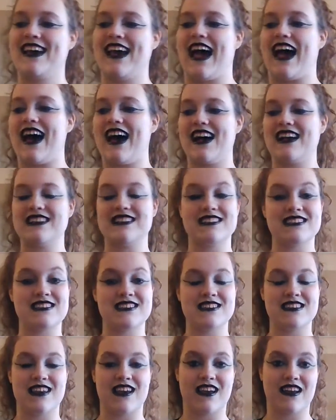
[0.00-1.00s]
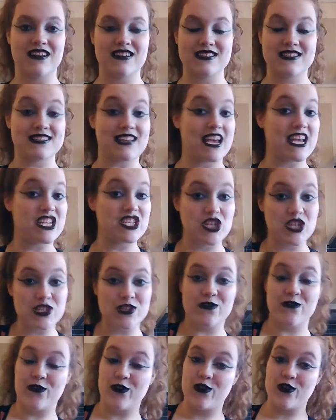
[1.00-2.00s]
And stay
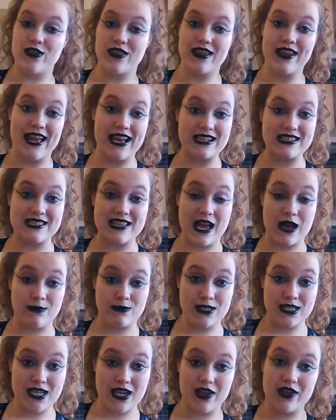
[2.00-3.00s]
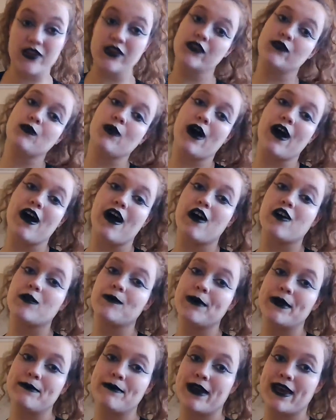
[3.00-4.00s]
tuned for the next episode where I'll
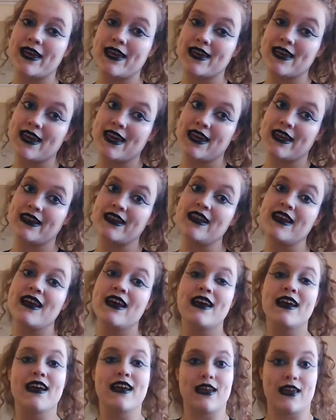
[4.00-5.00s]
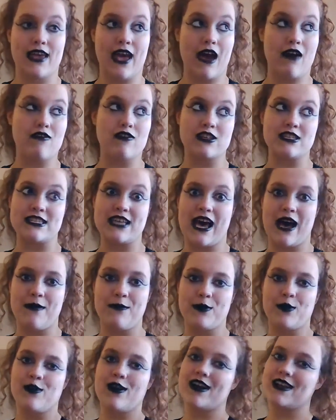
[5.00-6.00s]
be making carrot,
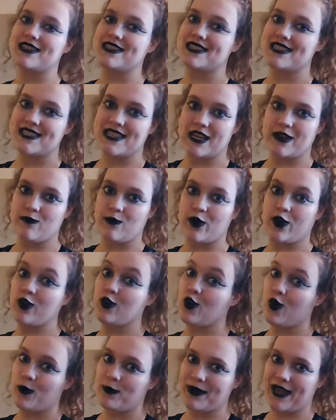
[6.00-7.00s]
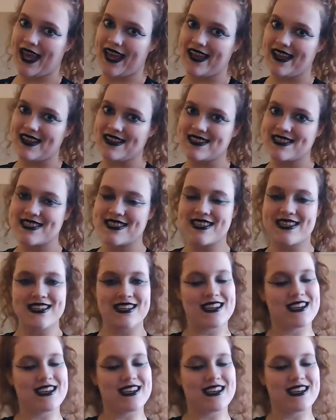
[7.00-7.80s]
apple and cinnamon cupcakes.